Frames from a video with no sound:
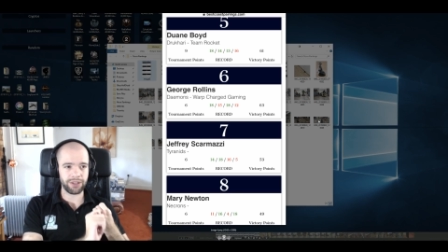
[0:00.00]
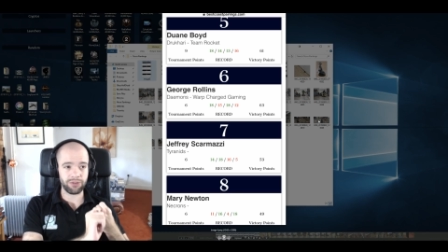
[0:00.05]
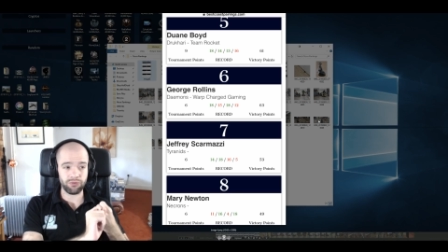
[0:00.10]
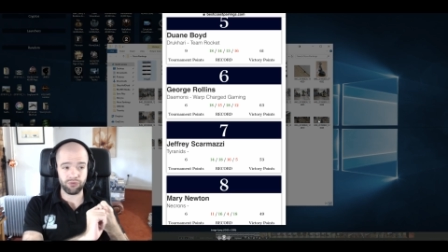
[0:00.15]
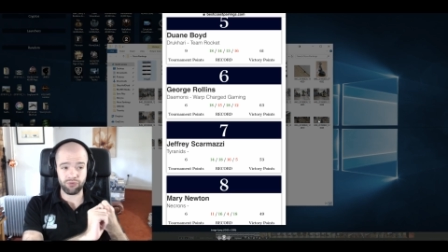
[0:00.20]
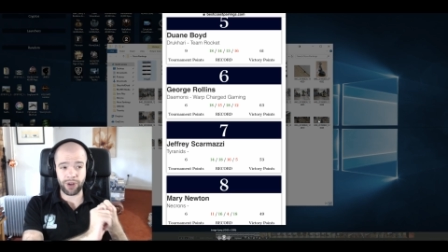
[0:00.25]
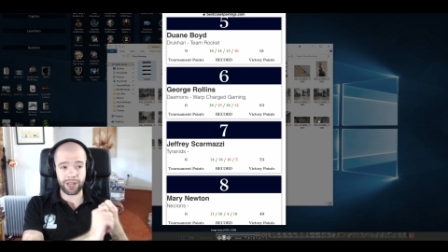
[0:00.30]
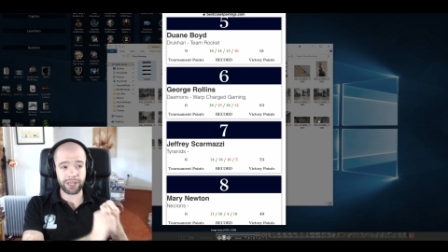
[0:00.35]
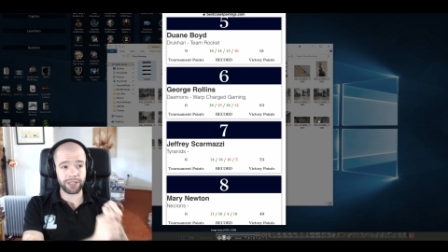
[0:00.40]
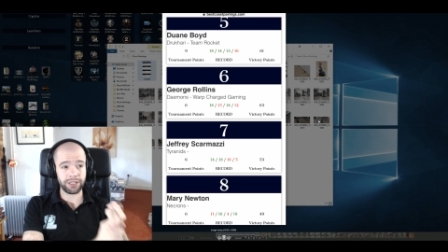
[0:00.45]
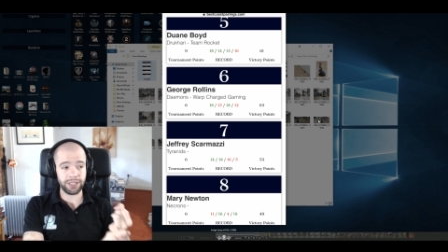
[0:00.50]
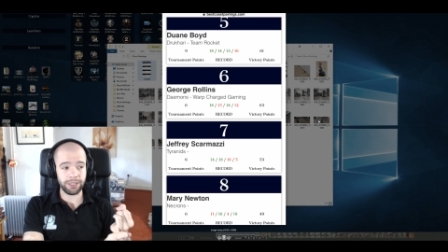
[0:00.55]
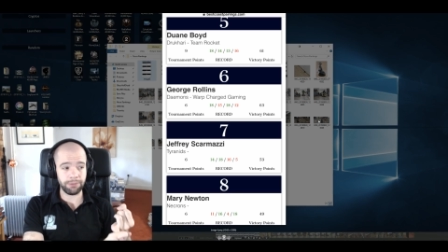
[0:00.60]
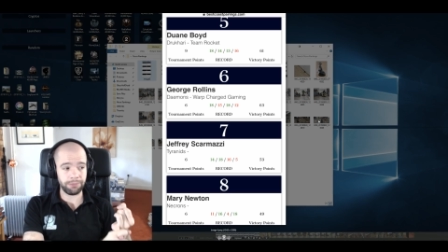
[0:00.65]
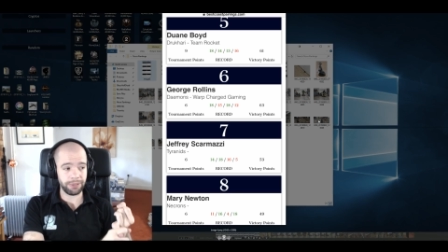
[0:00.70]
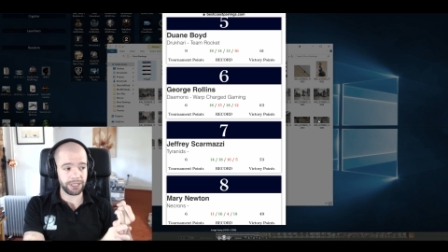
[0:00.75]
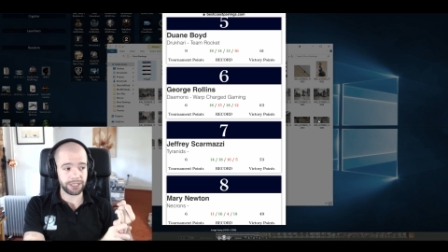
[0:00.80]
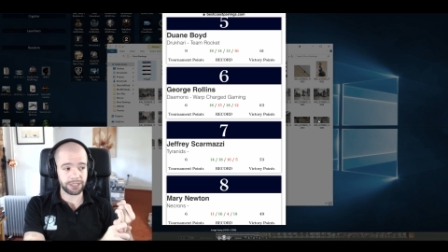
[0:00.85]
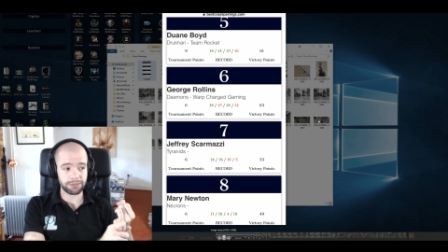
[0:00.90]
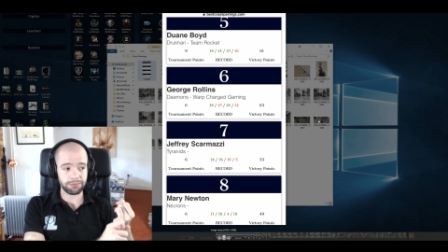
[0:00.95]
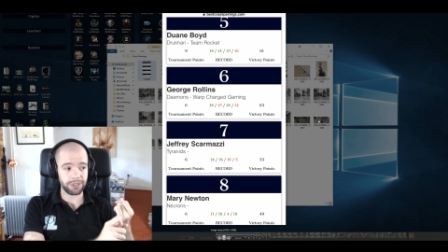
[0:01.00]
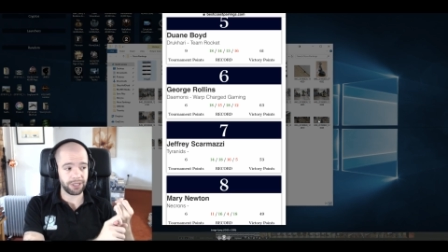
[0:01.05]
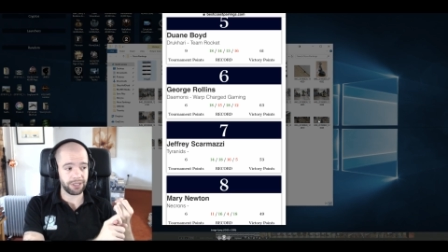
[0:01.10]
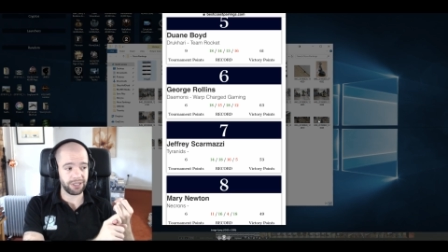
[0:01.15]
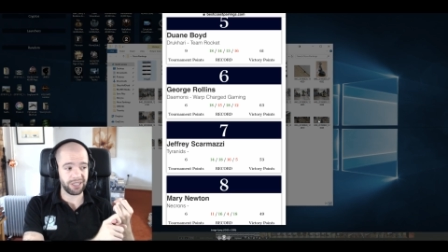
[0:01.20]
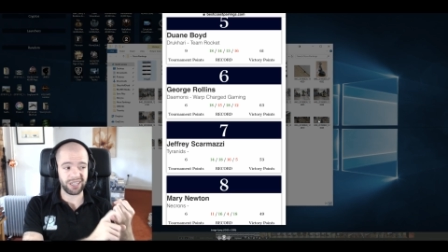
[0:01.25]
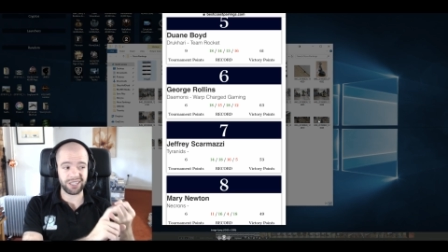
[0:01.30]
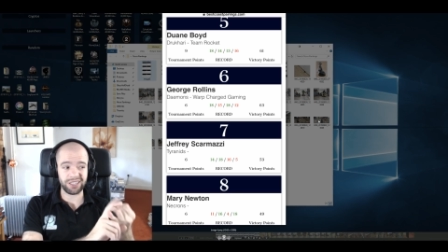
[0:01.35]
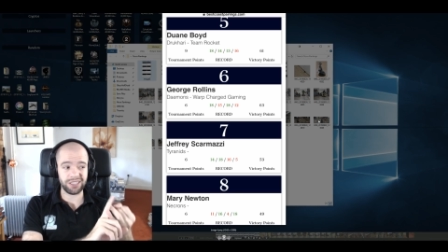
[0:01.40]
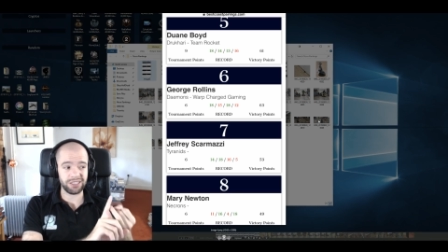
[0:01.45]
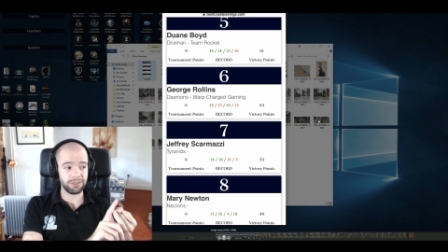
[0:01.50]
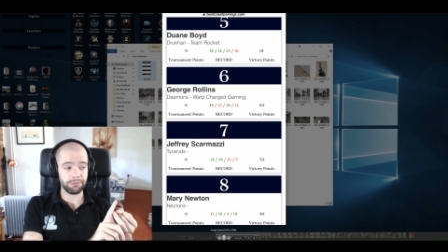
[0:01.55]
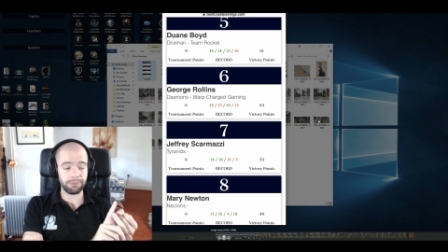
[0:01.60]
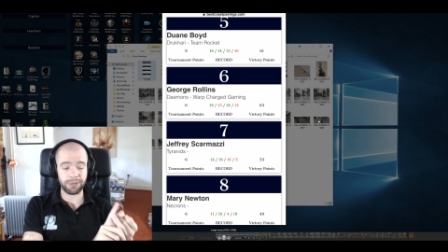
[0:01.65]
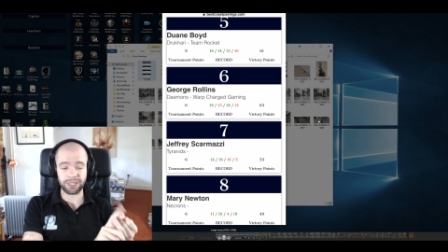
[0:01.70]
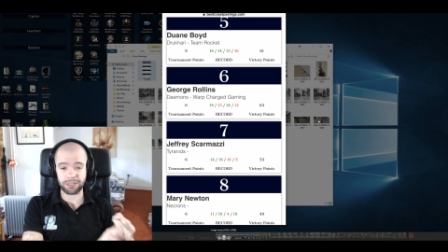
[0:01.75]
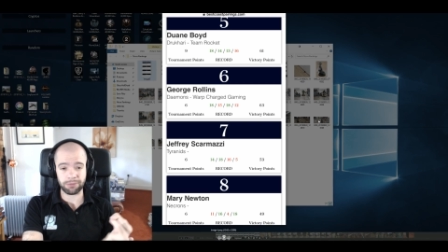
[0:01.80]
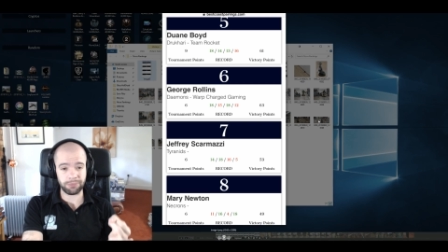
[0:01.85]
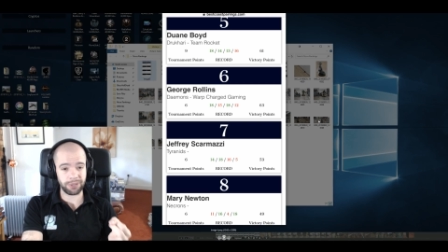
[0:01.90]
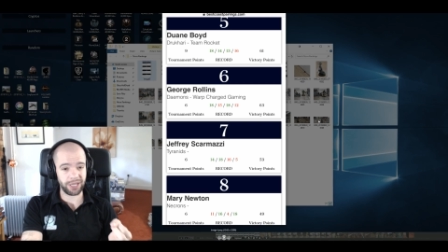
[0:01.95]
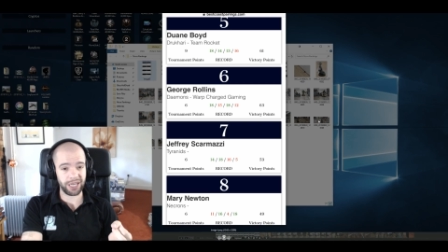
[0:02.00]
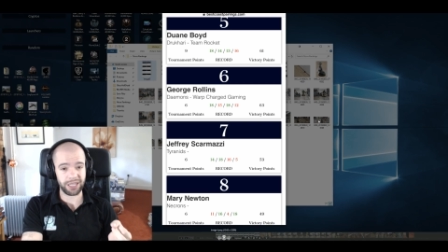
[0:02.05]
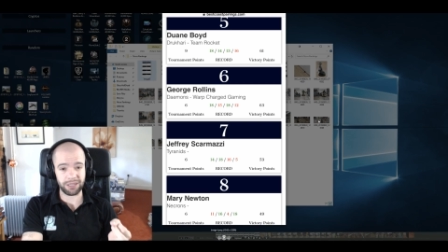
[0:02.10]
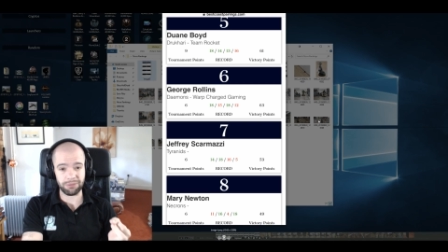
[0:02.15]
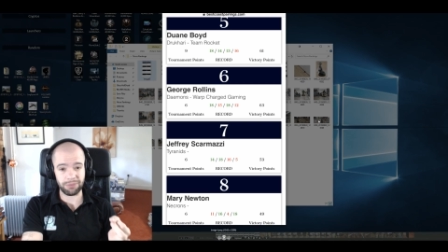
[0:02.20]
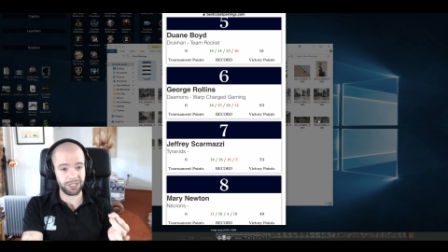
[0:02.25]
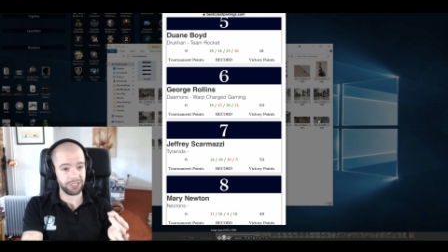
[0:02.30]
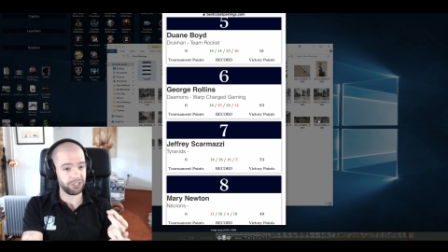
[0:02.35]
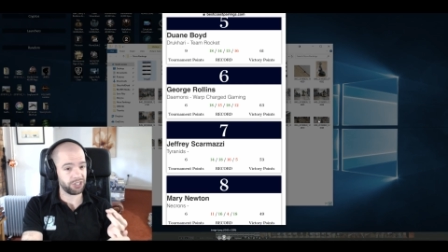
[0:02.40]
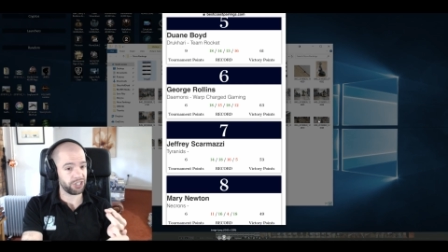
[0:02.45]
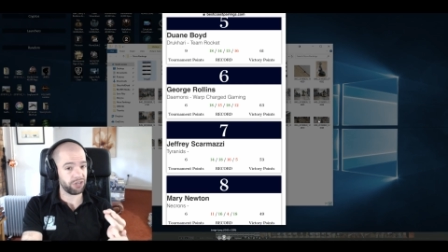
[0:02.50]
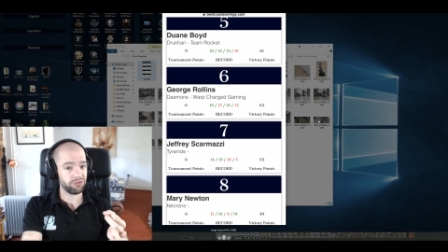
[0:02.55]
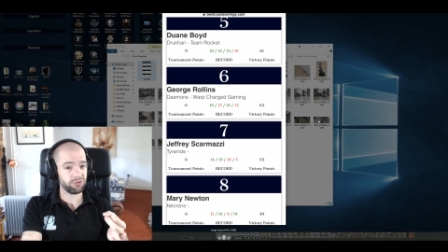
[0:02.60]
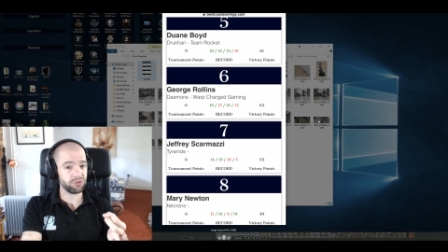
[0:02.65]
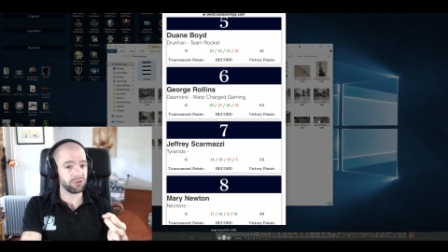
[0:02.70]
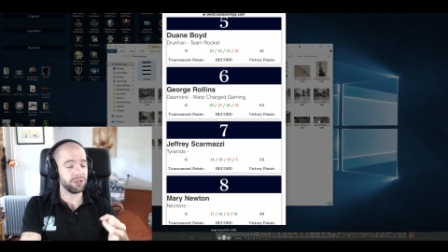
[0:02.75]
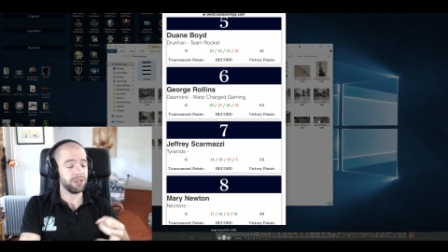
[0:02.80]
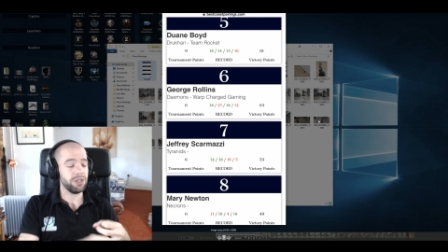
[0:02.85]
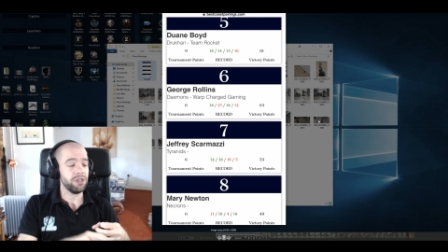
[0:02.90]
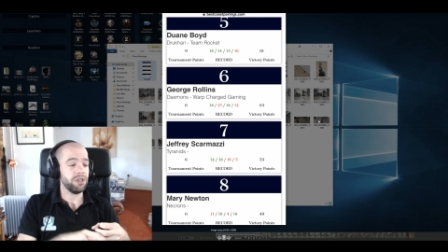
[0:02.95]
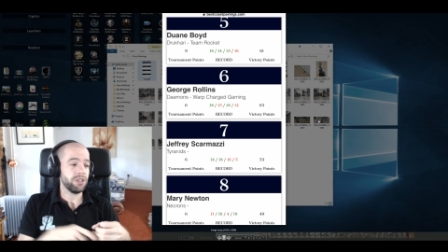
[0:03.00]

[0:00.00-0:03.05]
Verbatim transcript: that regularly beats me and is a better player than me in general.